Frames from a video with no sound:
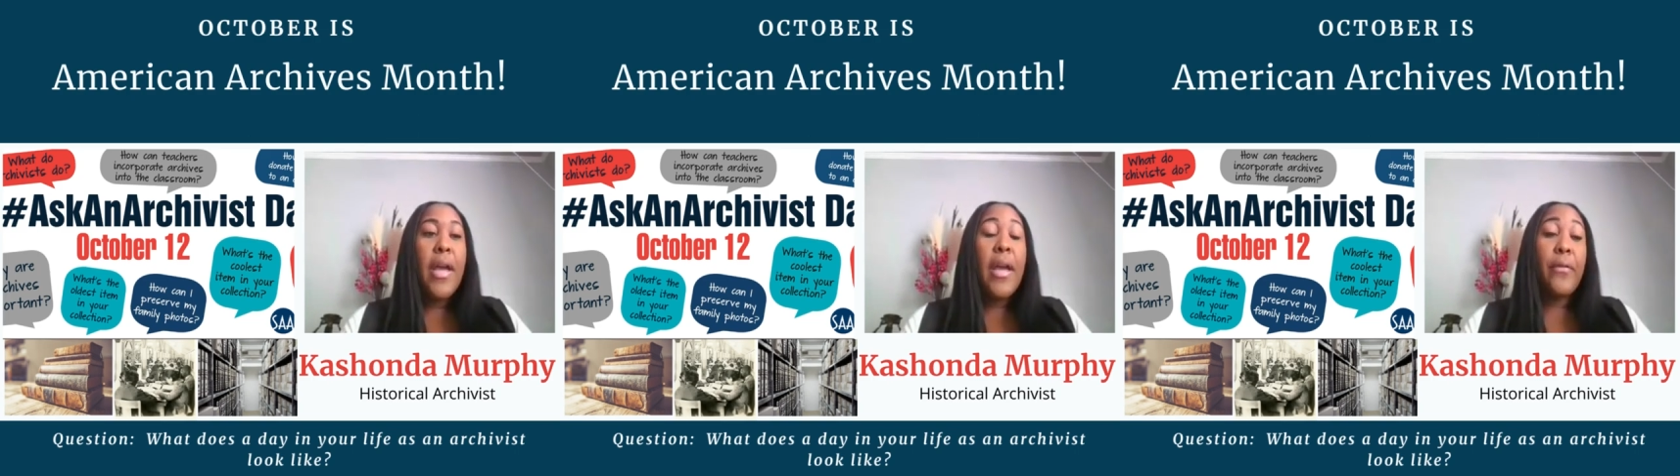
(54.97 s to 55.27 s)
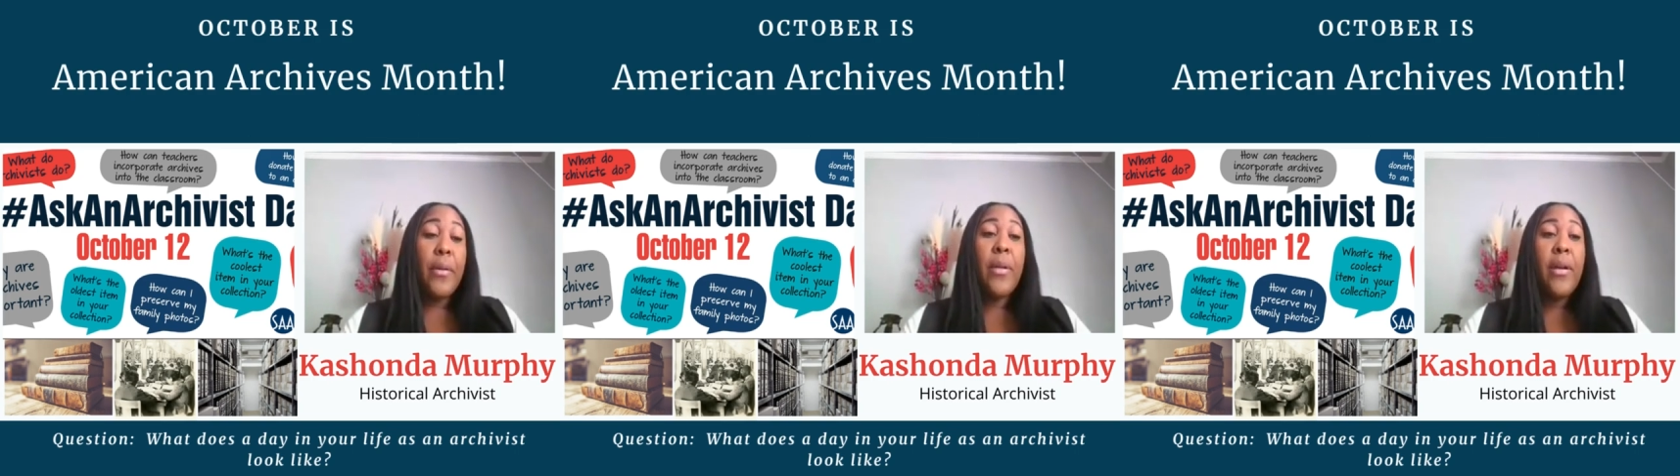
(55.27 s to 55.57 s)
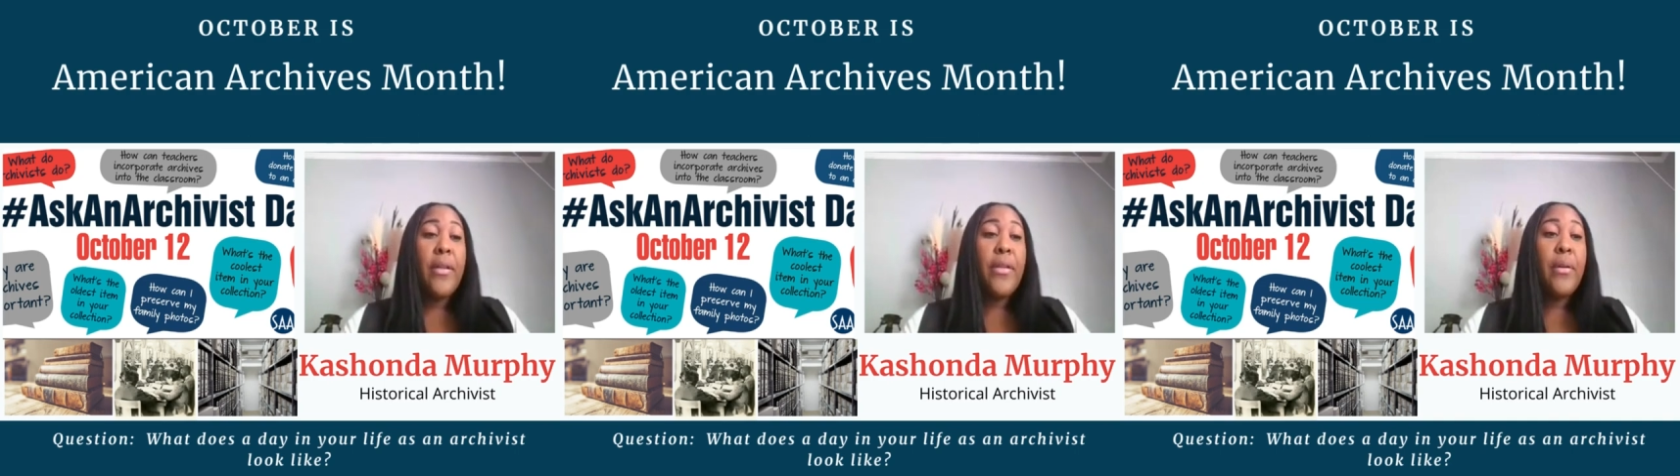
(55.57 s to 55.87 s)
every
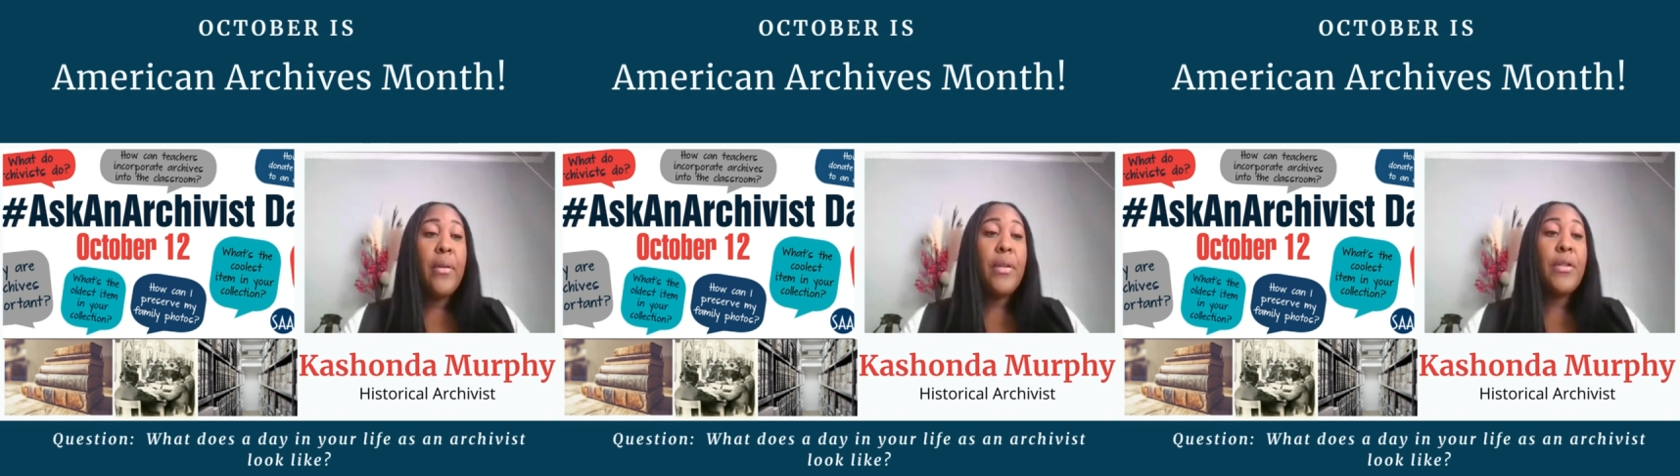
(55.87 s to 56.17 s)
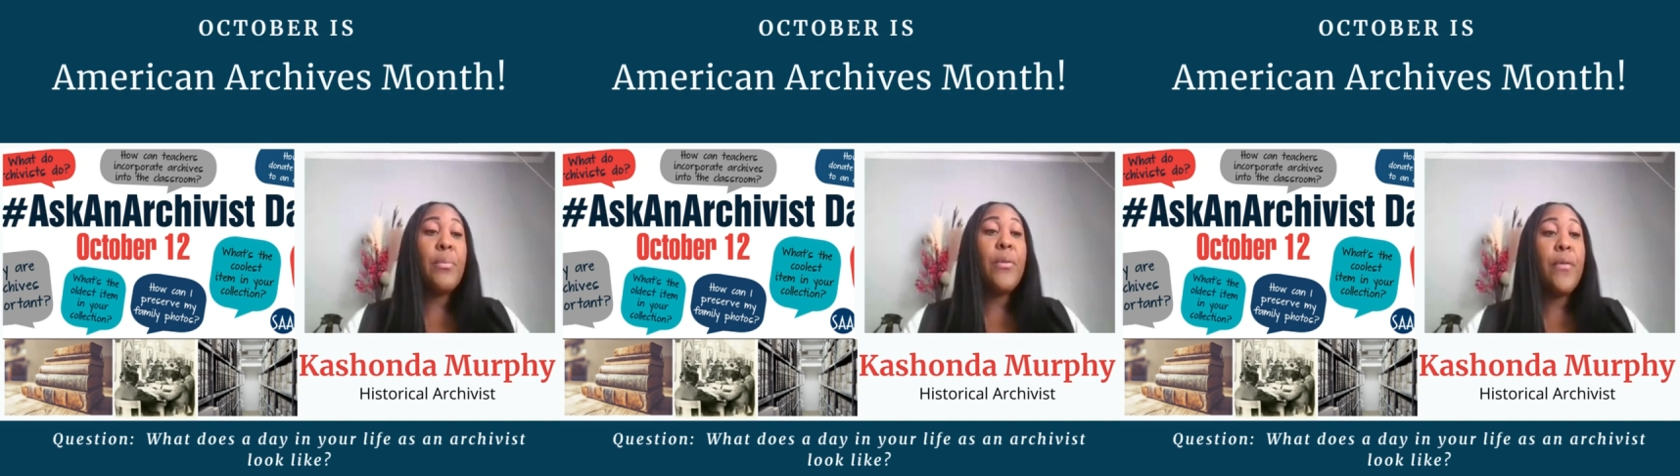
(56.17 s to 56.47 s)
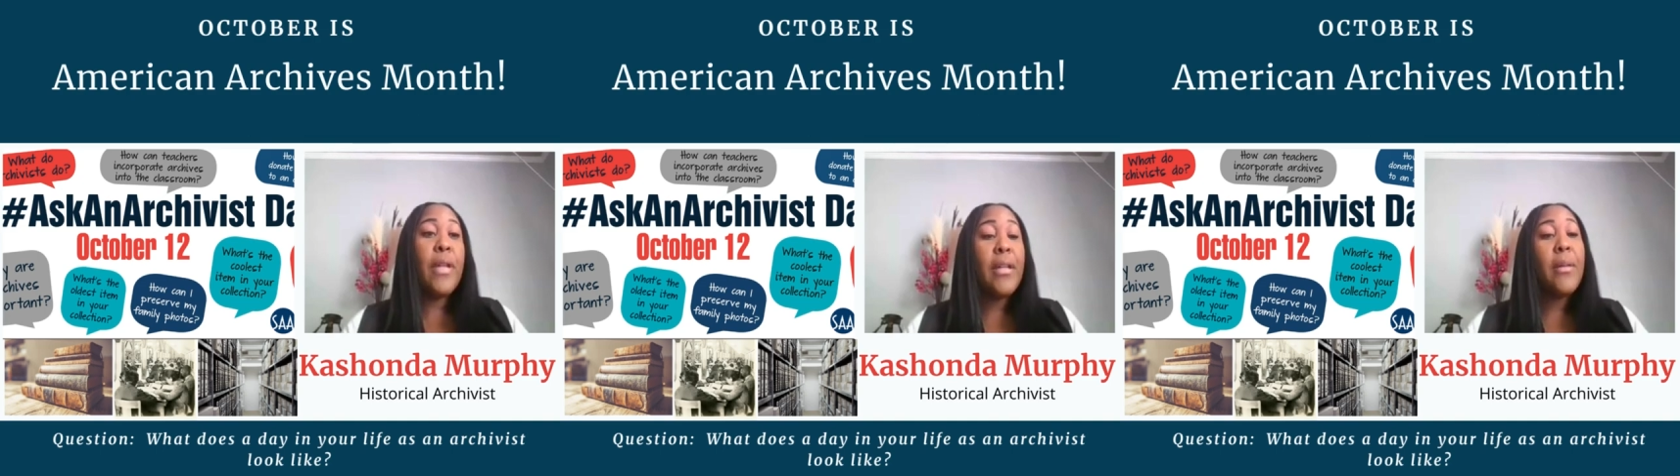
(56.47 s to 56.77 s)
month to
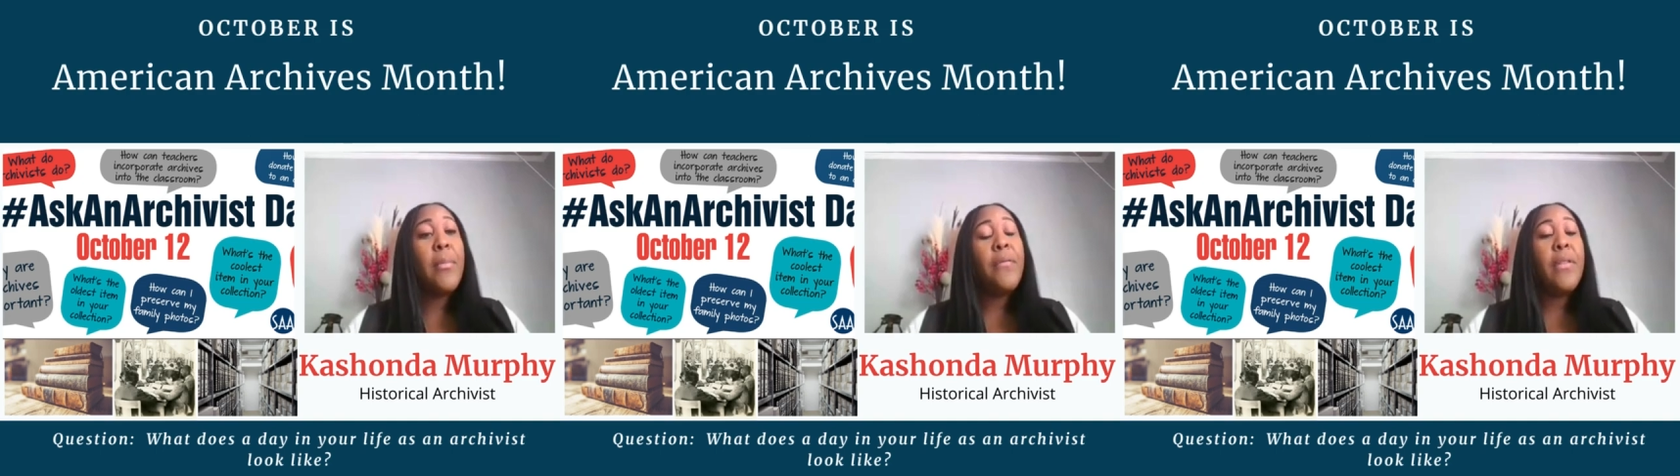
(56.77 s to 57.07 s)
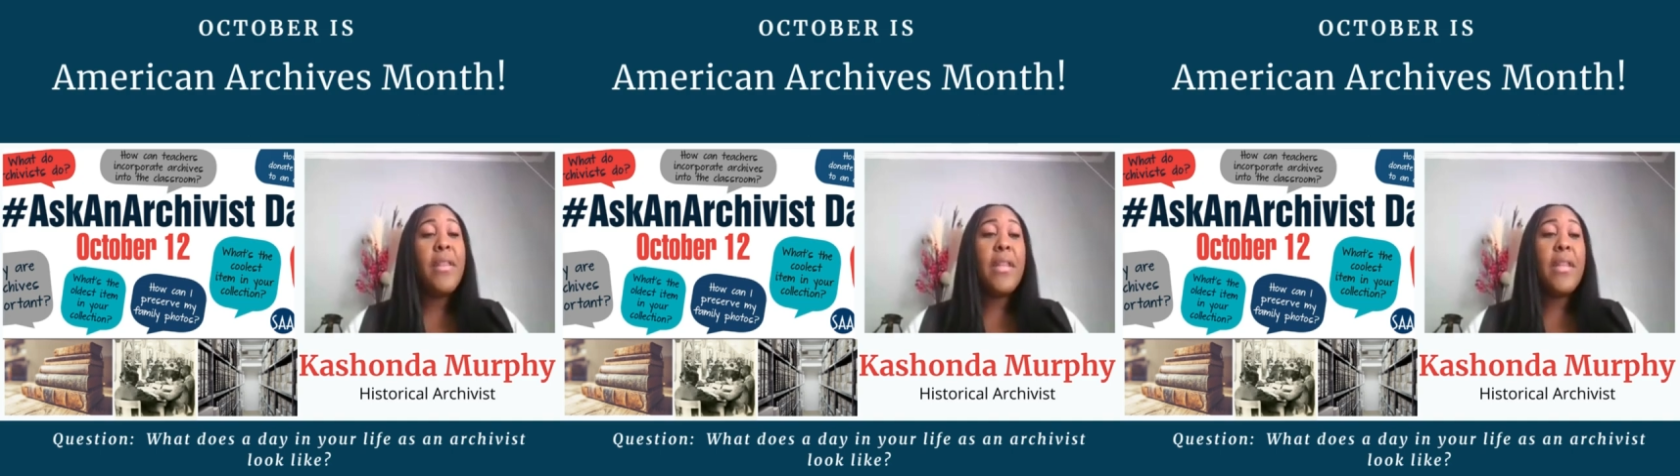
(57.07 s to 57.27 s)
reflect a monthly